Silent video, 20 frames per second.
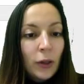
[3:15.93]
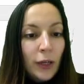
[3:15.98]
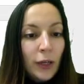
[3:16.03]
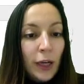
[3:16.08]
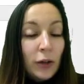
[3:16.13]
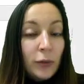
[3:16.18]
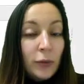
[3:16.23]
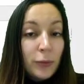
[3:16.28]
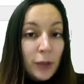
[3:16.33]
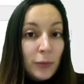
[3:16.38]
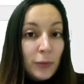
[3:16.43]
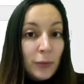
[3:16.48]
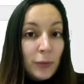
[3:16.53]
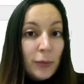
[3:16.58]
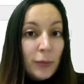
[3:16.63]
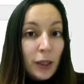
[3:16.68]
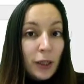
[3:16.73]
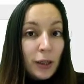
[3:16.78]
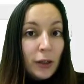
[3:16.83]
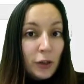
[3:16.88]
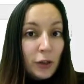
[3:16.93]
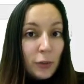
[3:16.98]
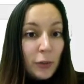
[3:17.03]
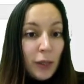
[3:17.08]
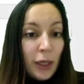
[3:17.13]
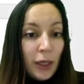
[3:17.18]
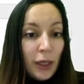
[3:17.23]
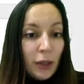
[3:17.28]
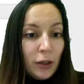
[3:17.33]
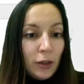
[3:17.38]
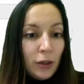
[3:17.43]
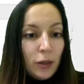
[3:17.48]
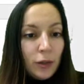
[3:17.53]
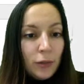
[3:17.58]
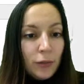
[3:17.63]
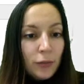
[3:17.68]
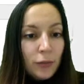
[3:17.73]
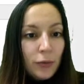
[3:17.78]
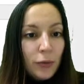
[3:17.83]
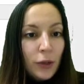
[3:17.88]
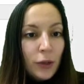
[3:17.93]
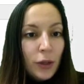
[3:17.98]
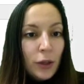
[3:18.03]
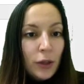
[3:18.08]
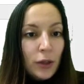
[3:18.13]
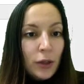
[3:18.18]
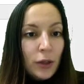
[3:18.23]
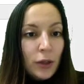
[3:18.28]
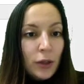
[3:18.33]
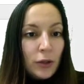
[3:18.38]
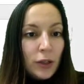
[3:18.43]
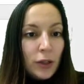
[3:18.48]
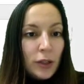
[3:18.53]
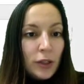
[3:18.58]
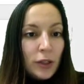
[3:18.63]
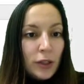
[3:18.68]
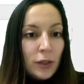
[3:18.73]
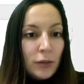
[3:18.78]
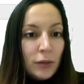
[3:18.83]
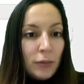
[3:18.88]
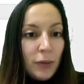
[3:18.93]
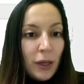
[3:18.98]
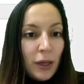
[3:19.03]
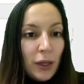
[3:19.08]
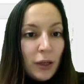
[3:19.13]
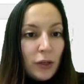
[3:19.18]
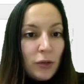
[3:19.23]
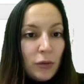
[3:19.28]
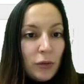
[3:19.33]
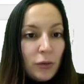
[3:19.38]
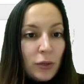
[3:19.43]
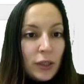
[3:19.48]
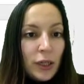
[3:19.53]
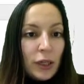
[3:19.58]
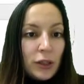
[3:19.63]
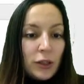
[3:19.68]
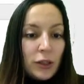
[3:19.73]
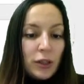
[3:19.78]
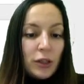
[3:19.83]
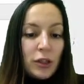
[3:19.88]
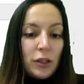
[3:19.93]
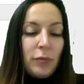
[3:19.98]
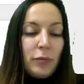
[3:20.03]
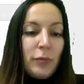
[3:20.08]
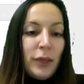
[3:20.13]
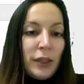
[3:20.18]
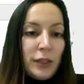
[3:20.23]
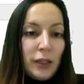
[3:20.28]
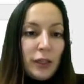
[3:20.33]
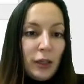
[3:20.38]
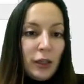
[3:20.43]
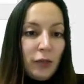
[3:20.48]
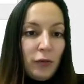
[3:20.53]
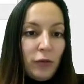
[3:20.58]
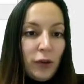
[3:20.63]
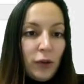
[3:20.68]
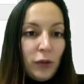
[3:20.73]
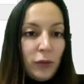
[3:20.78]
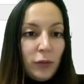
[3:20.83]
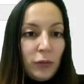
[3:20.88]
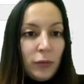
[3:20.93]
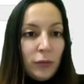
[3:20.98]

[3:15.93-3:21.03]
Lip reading: Now I'm going to make another page. So this page was actually just basic info.